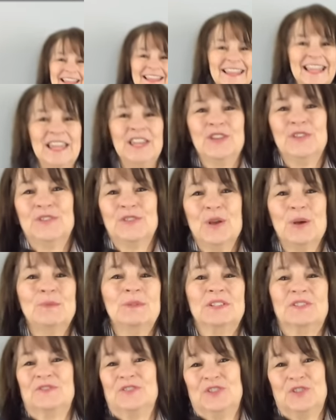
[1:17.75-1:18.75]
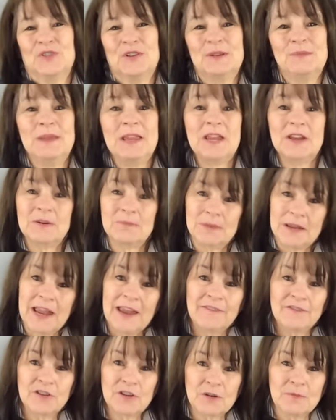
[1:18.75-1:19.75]
Thank you so much for joining me here at
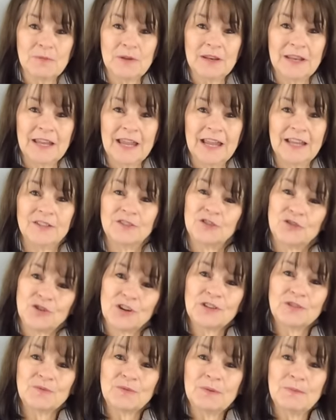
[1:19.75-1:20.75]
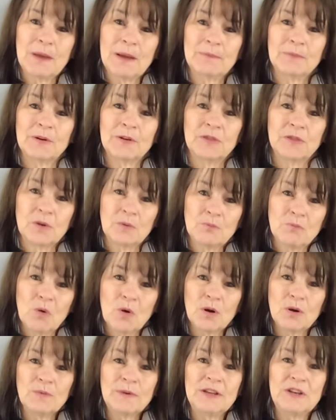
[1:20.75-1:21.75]
Behavior Communicates. Just remember, the
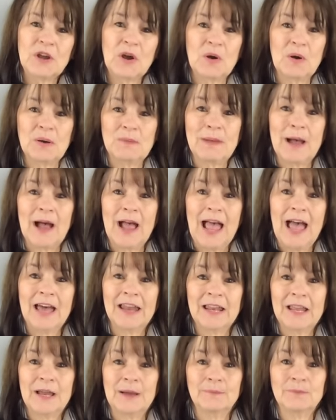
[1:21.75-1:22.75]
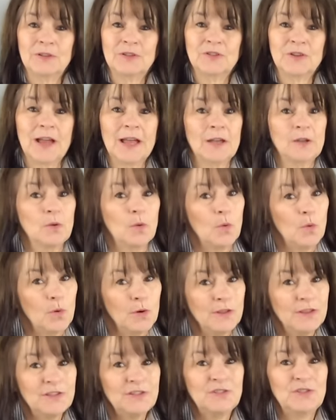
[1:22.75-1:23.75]
more we know about how to help the child
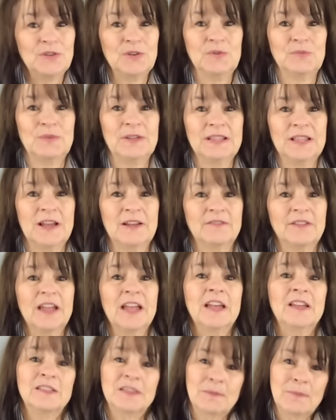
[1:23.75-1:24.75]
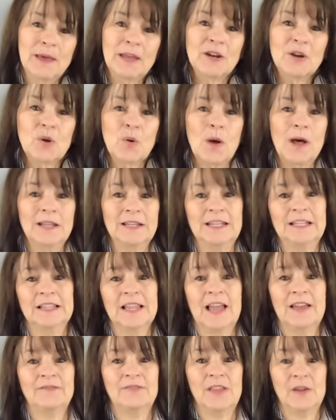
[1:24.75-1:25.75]
or the student we love, the better quality
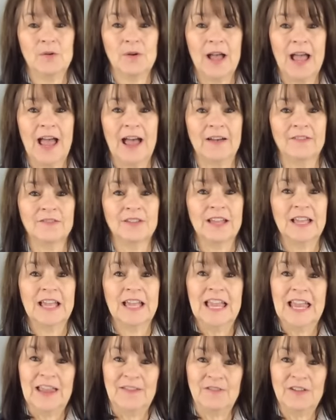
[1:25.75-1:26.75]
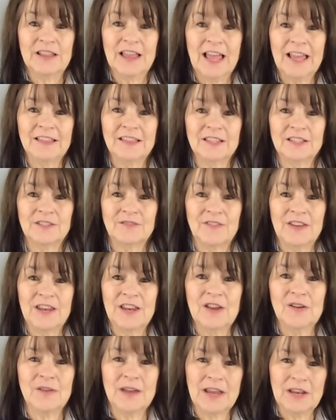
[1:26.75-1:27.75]
life they will have. If you like this
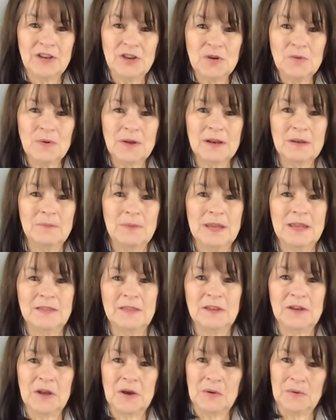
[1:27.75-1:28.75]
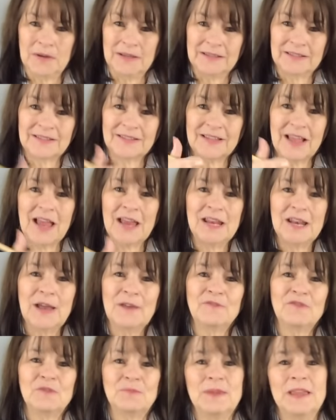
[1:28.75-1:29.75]
video and you want to be in the know, sign
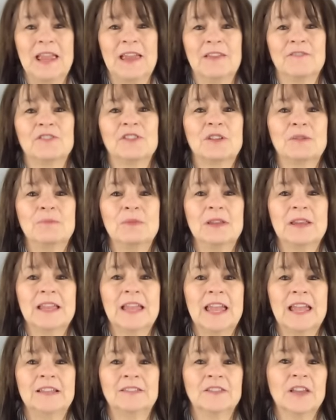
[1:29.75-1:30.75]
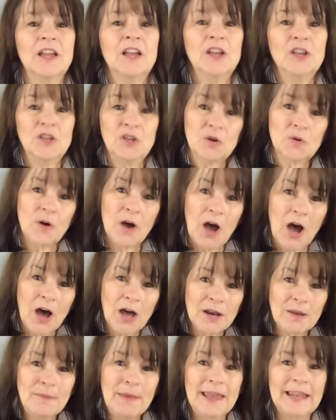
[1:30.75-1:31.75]
up for Behavior Communicates. You'll
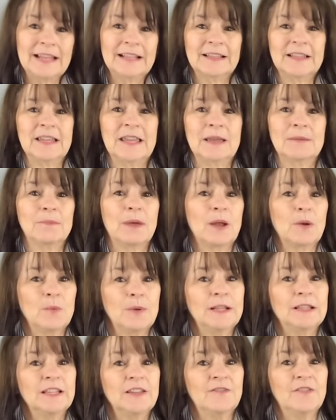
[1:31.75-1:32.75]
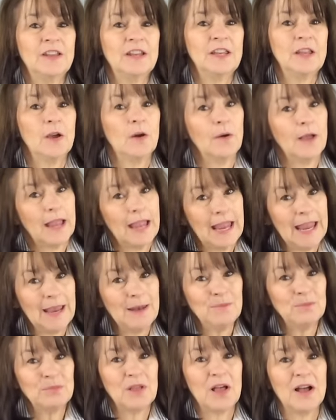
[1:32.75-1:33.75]
automatically get my weekly video
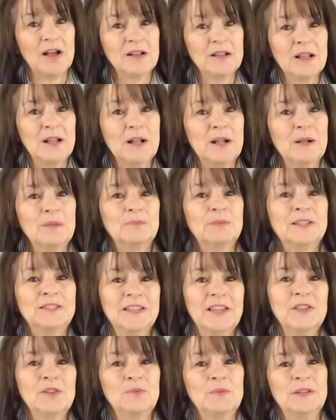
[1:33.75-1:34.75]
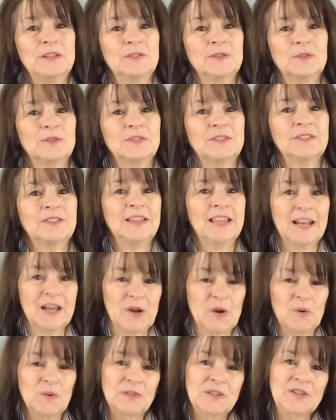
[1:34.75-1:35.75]
and blog, plus other resources that I
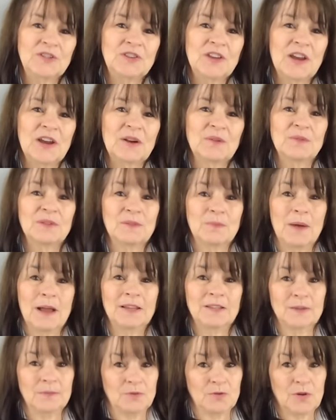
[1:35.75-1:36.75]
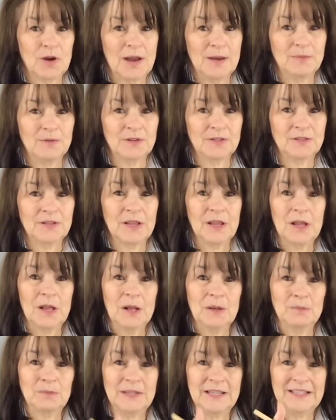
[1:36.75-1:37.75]
only share with my subscribers.
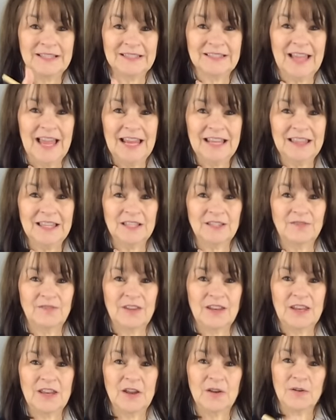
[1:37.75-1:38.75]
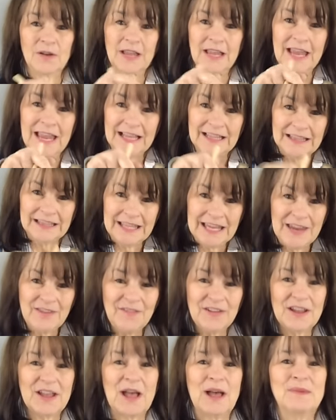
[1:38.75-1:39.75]
Please like this video, leave
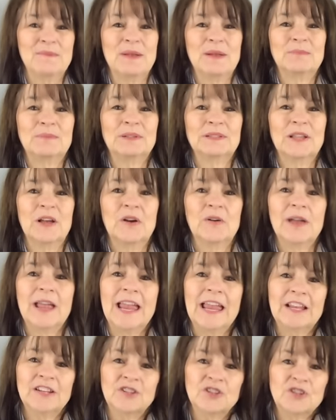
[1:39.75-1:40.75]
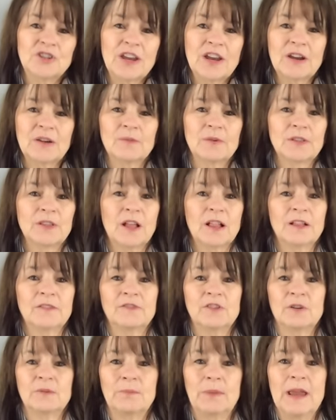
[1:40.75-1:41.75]
a comment below, and share it with all of
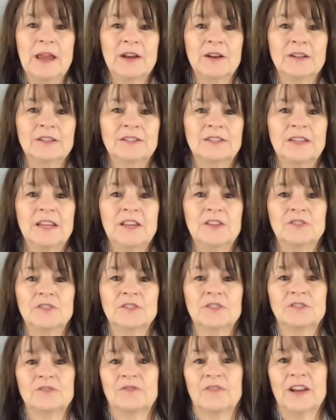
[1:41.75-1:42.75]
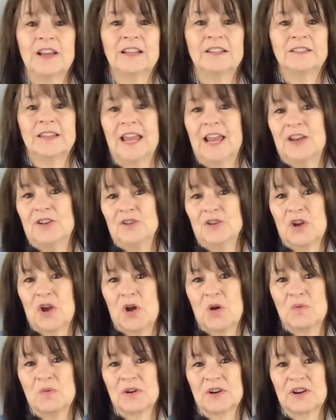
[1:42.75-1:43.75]
your parents, teachers, friends, and your
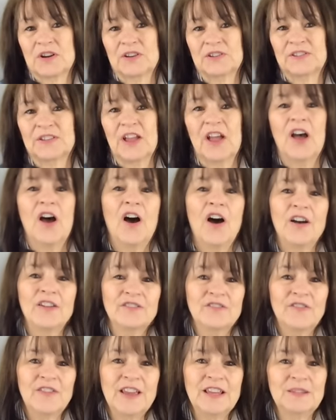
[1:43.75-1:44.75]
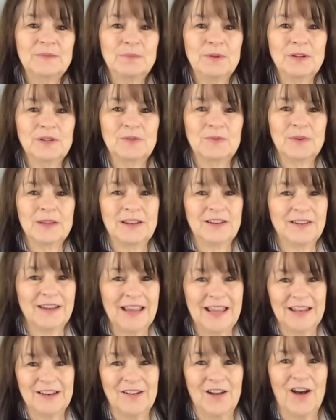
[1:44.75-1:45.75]
coworkers on Facebook, Twitter,
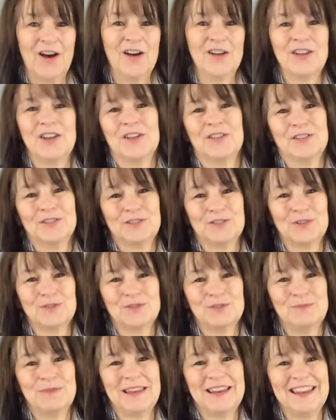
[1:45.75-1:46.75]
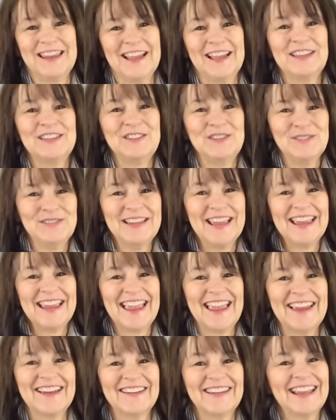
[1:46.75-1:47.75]
and all your other social media. You take
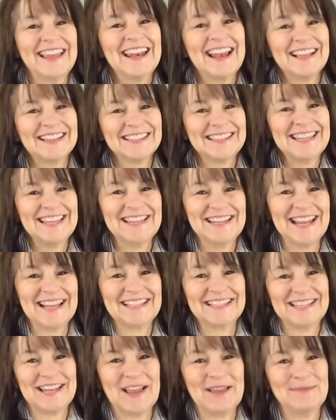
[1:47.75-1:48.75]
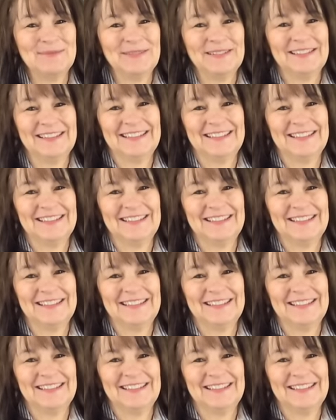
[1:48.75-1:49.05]
care, and I'll see you next time.